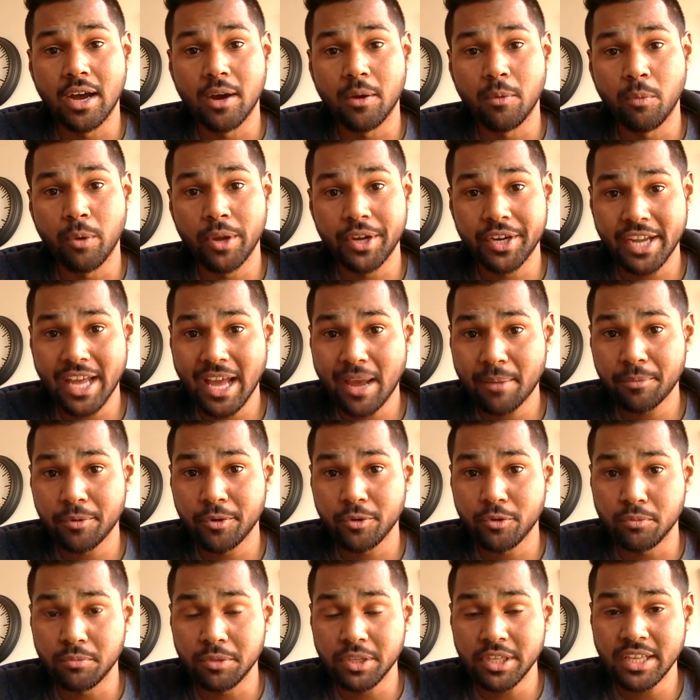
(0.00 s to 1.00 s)
When it
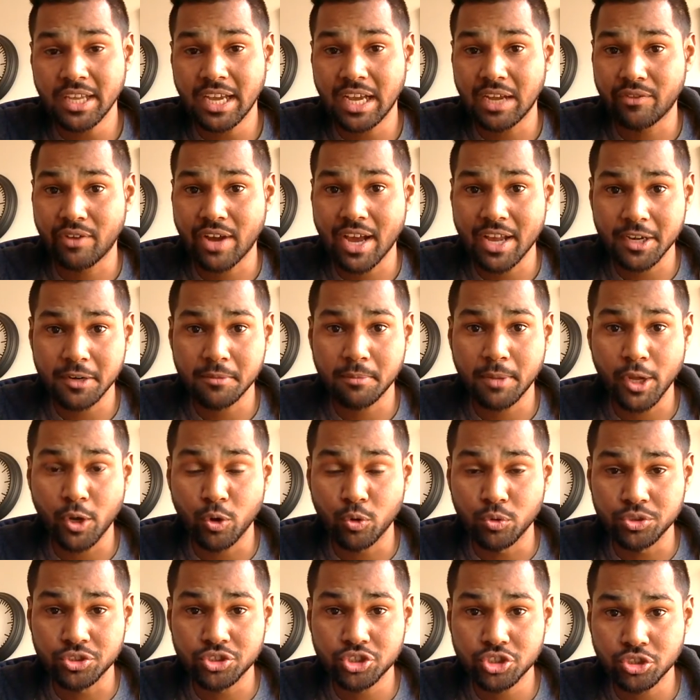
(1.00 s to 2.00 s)
happened to me, I've added my
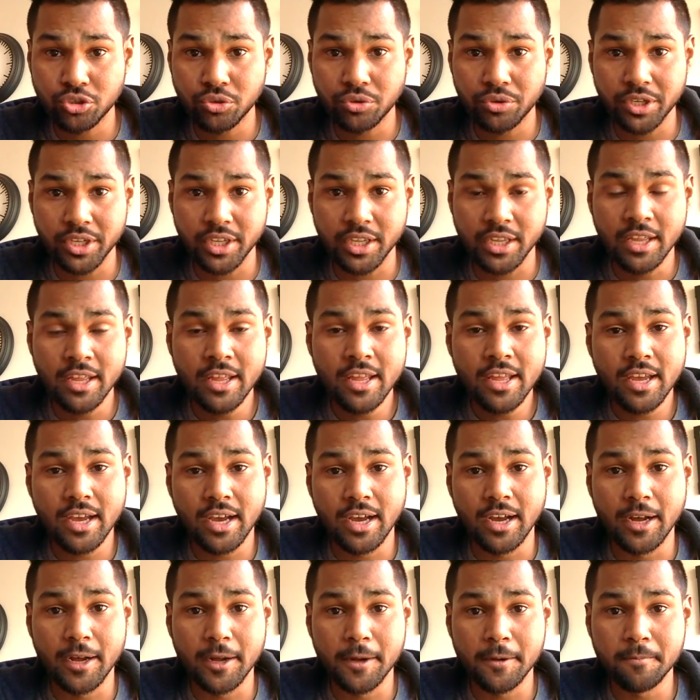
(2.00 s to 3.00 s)
own story.
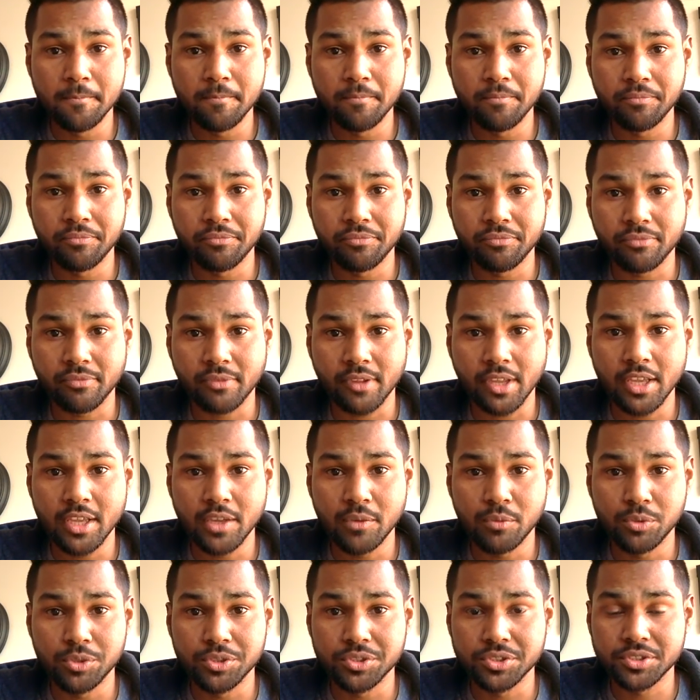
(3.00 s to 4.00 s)

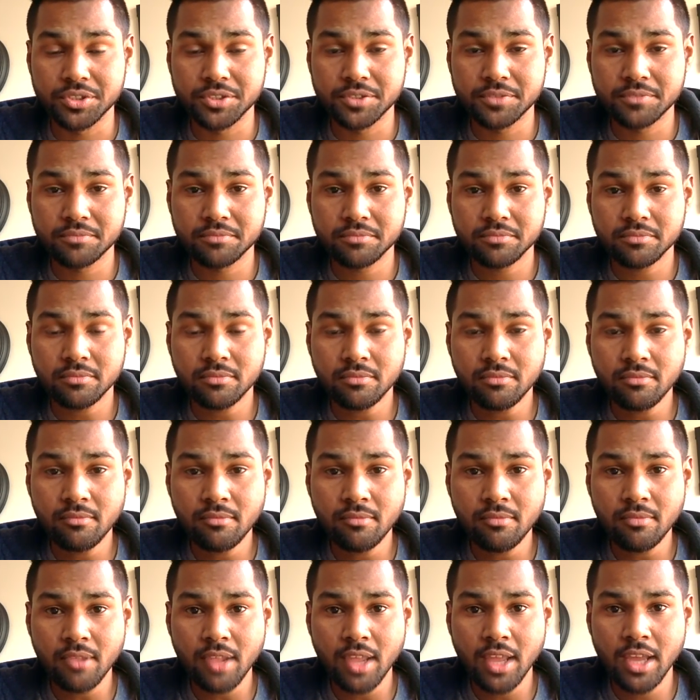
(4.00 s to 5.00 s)
It
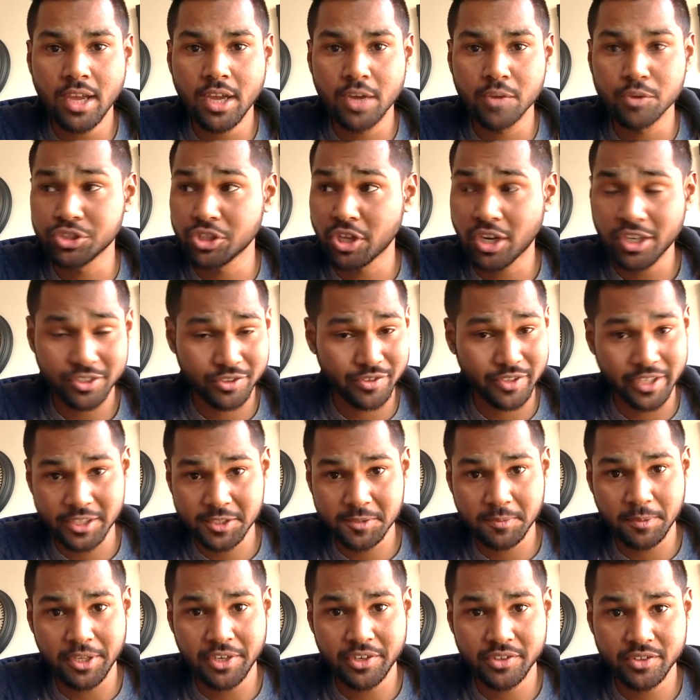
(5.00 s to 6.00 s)
was not a good
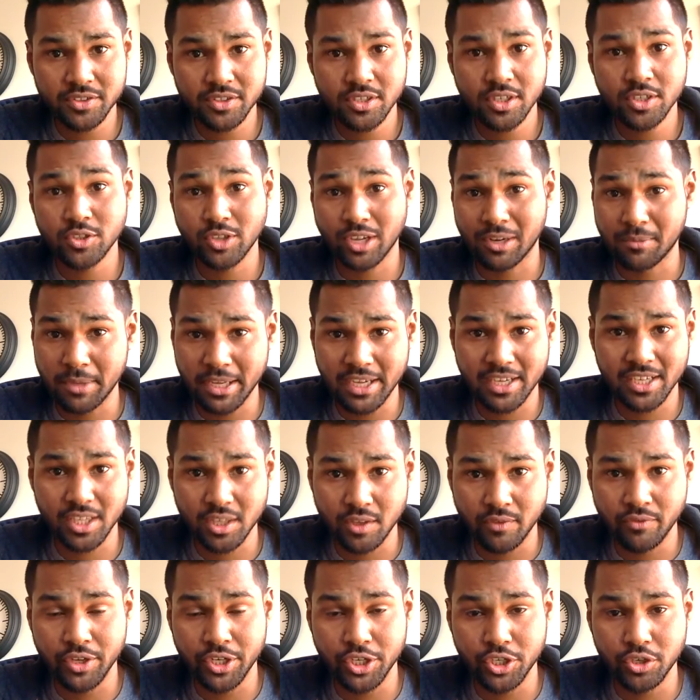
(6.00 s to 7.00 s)
experience, so I'll make
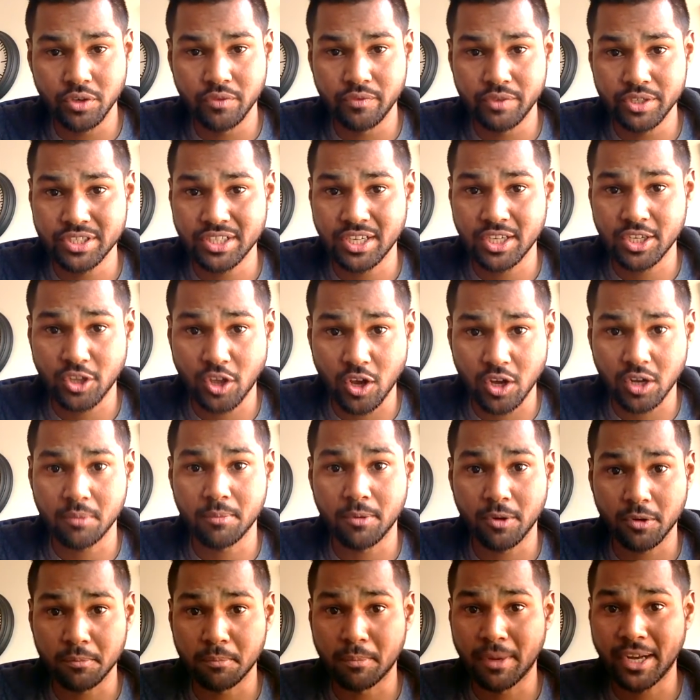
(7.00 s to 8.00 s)
another video in which I'll talk
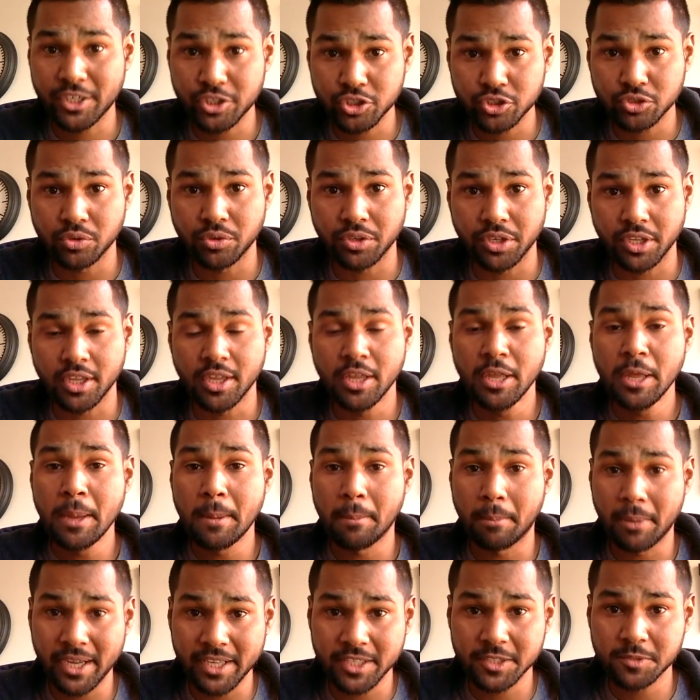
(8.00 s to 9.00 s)
about my story,
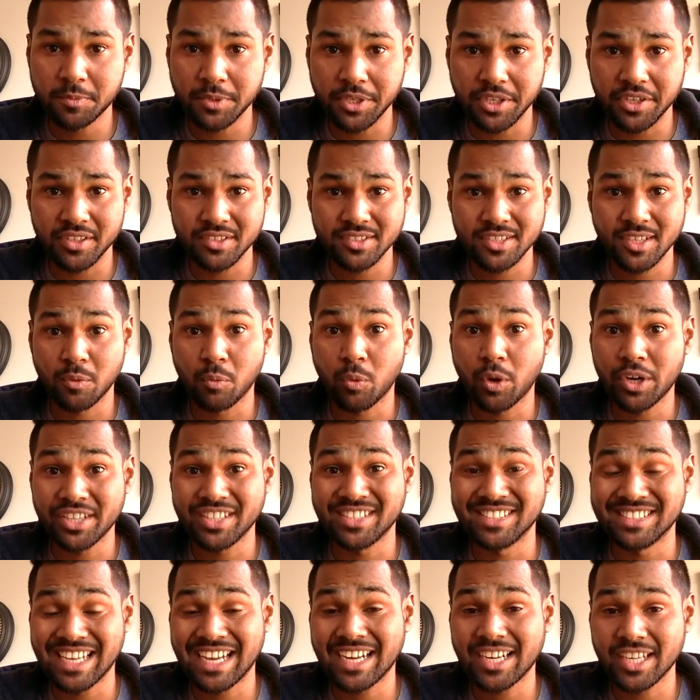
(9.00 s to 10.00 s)
my experience, and what
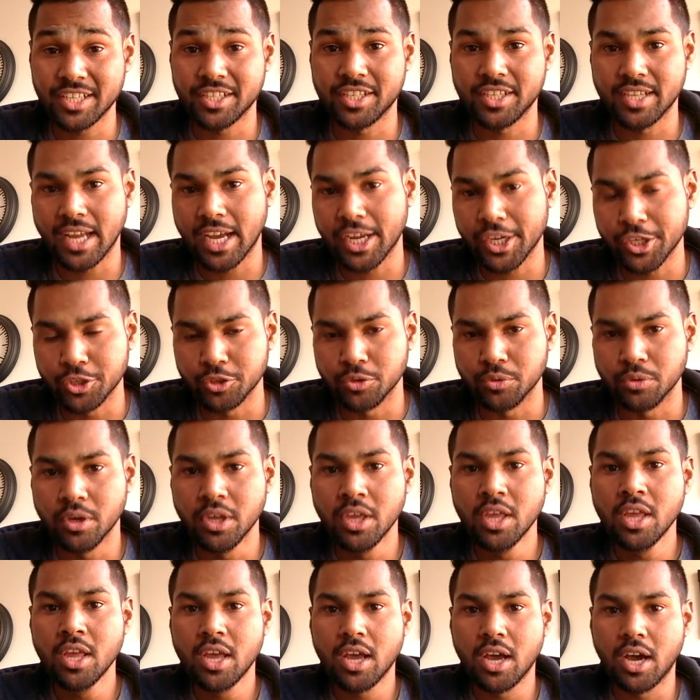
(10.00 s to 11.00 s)
exactly did I do
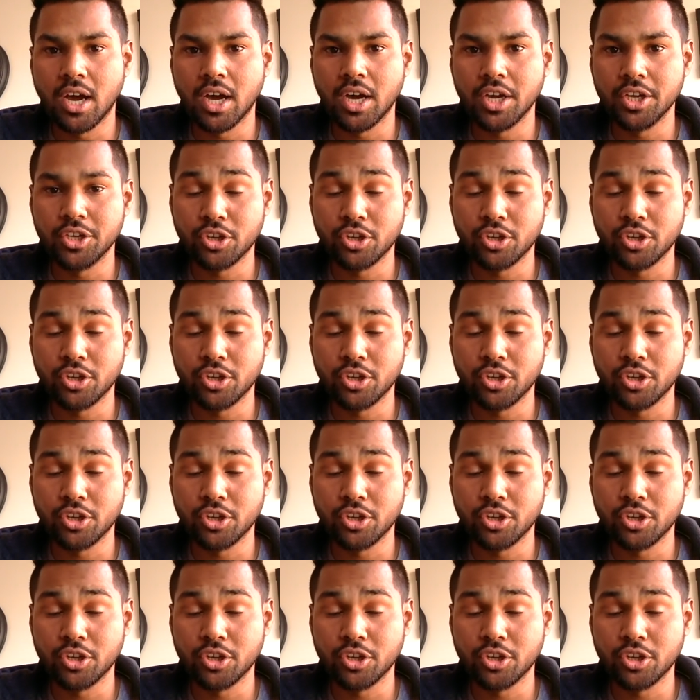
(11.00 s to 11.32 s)
in